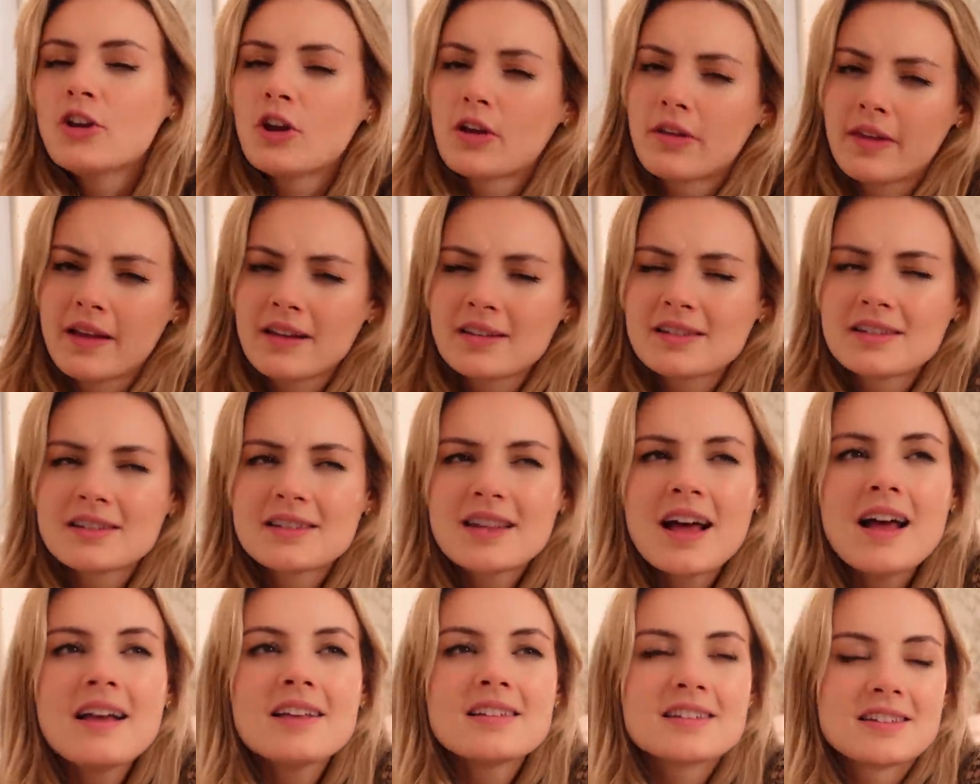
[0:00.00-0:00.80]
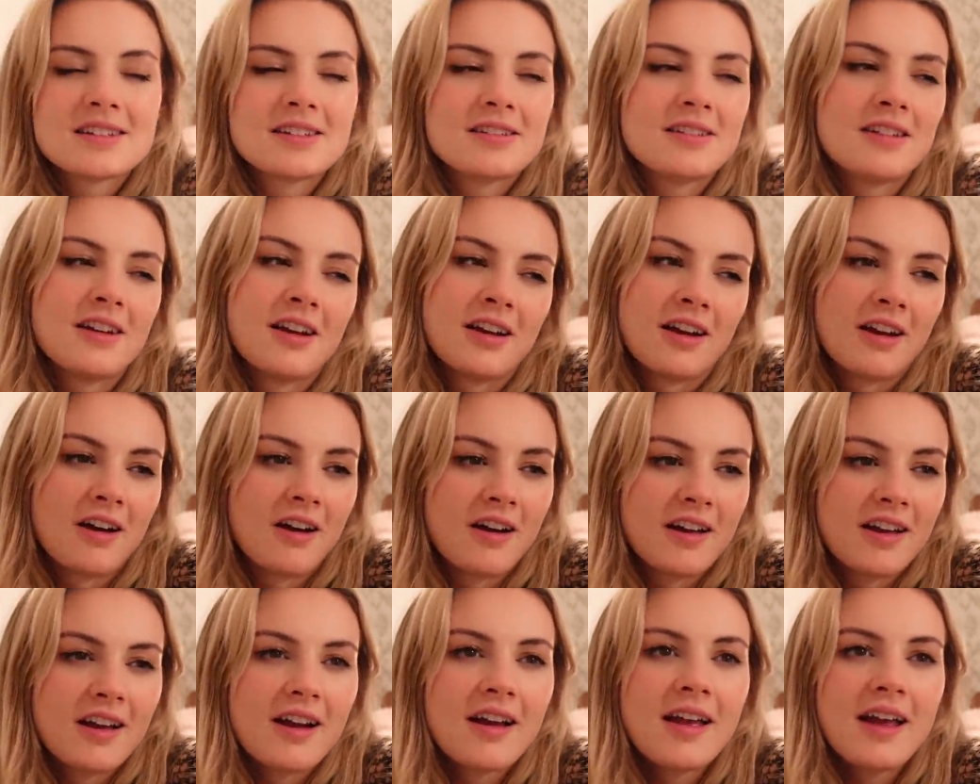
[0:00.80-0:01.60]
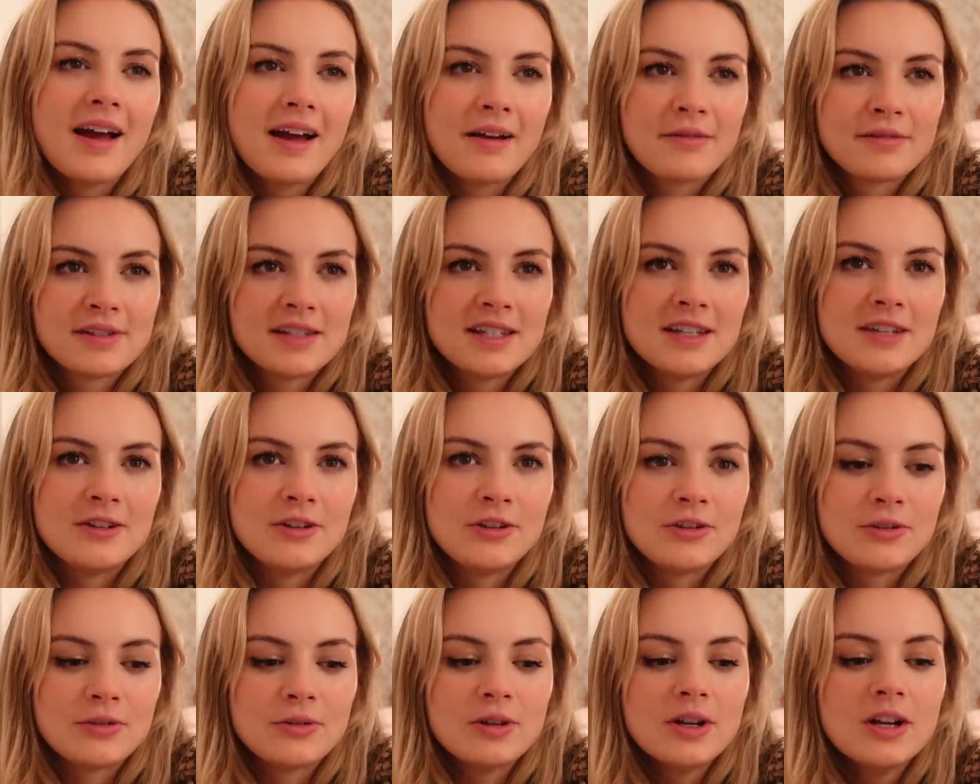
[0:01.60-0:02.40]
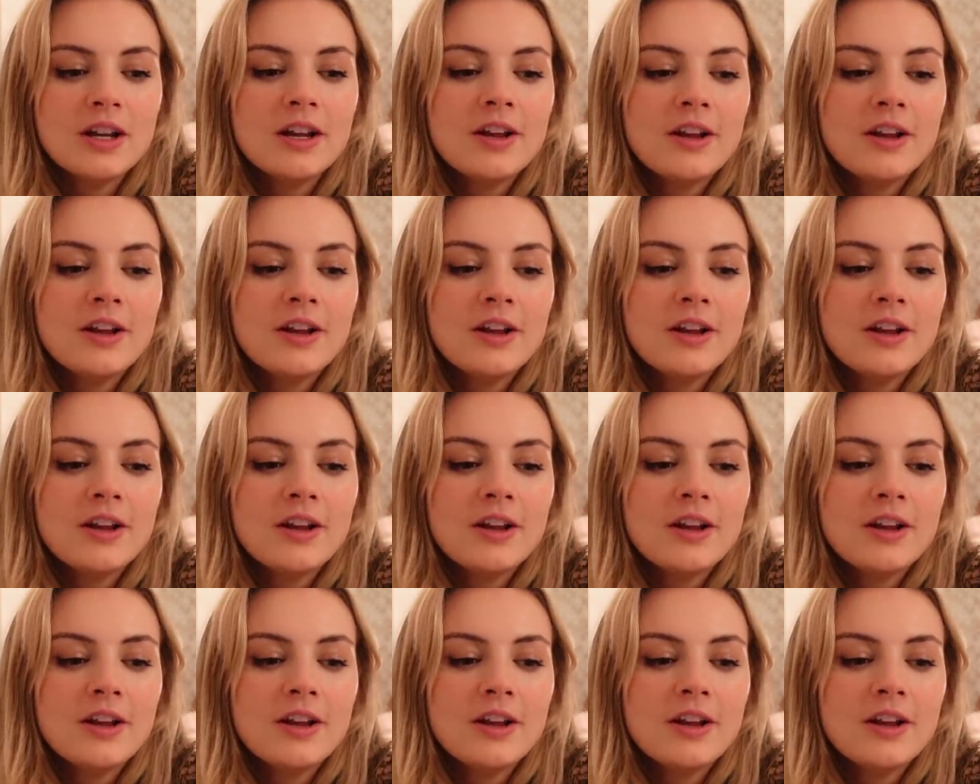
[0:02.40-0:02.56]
No, that's a lie. I have seen Noodle.